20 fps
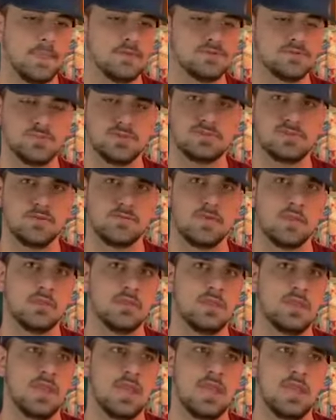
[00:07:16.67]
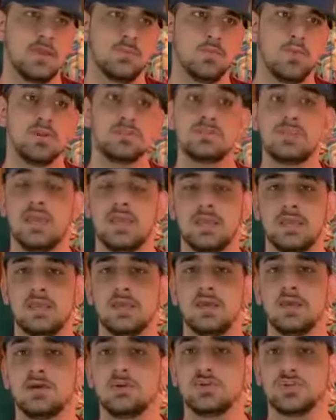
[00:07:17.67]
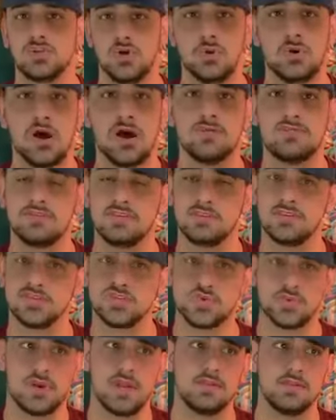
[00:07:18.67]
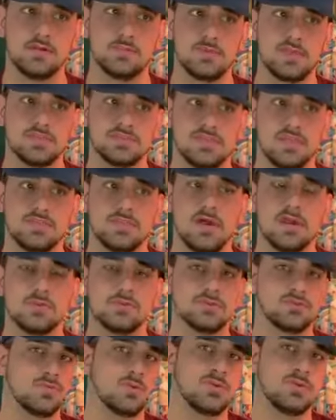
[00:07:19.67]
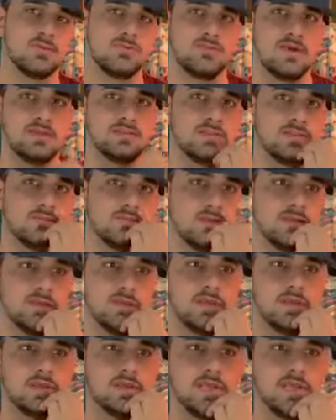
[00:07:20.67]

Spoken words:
specifically, and what they showed off in this trailer, because I thought it was really effective in